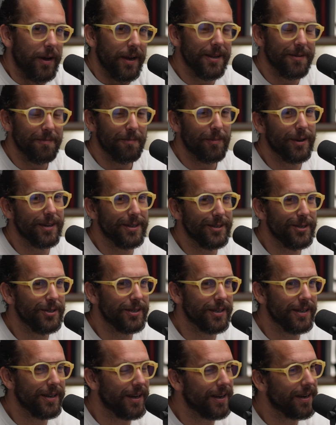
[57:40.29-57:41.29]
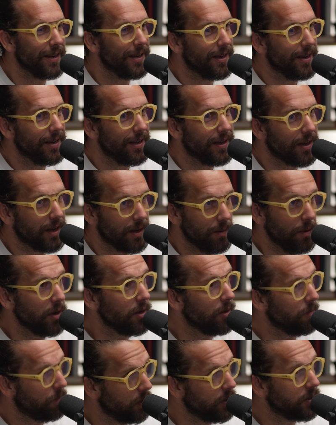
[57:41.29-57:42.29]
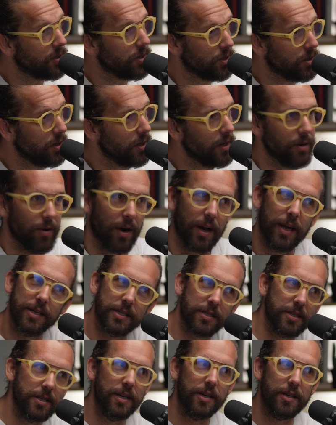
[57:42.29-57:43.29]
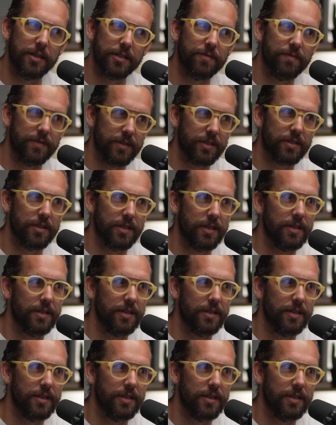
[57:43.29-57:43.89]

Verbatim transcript: but it, but it's usually not. Come on, you piece of shit! Right? Yeah. It's, you know, it's, it's,